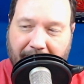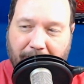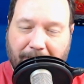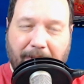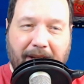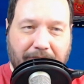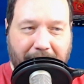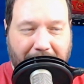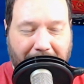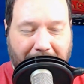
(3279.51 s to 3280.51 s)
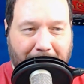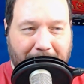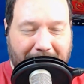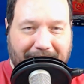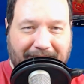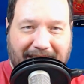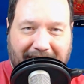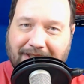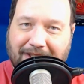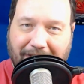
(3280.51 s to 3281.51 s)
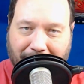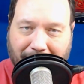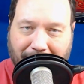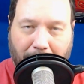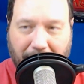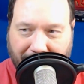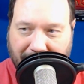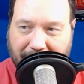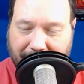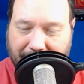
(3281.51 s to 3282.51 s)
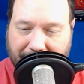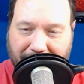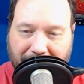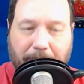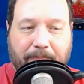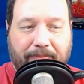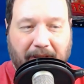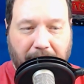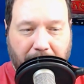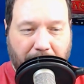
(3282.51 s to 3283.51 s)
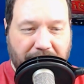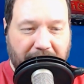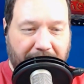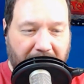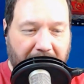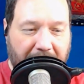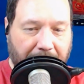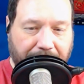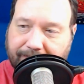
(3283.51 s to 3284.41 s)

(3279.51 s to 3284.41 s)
but patreon.com is the easiest for both of us. So we'd appreciate it if you did that.